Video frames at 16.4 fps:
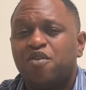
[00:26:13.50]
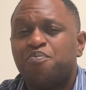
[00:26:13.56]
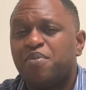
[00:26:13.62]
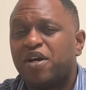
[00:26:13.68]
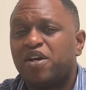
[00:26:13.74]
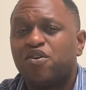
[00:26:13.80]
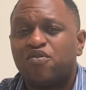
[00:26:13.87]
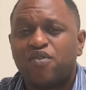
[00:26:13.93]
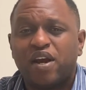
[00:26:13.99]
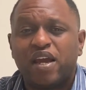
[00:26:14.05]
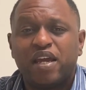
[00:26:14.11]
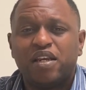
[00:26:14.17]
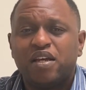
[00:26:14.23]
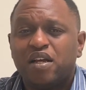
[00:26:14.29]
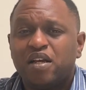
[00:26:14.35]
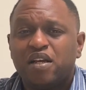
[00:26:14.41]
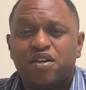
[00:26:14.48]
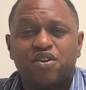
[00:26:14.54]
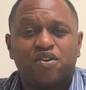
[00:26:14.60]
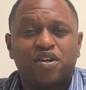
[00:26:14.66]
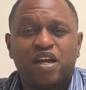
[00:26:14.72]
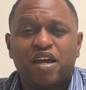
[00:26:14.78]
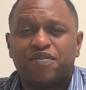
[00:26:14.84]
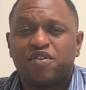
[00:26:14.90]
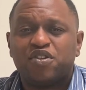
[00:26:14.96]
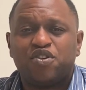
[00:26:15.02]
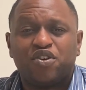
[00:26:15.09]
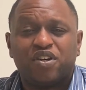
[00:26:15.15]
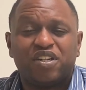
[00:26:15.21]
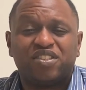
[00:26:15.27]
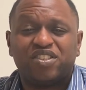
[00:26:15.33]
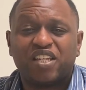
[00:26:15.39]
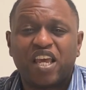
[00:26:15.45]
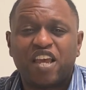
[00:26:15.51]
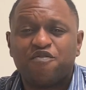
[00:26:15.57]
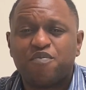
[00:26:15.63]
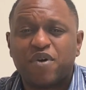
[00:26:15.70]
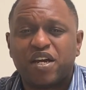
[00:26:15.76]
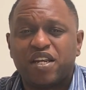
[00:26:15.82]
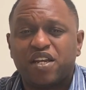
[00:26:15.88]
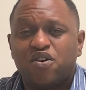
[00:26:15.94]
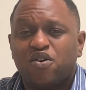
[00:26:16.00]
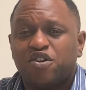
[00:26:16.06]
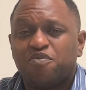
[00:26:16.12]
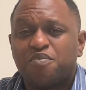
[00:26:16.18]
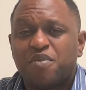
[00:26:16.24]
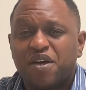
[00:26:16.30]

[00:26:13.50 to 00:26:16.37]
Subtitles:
You're going to save money on a monthly basis,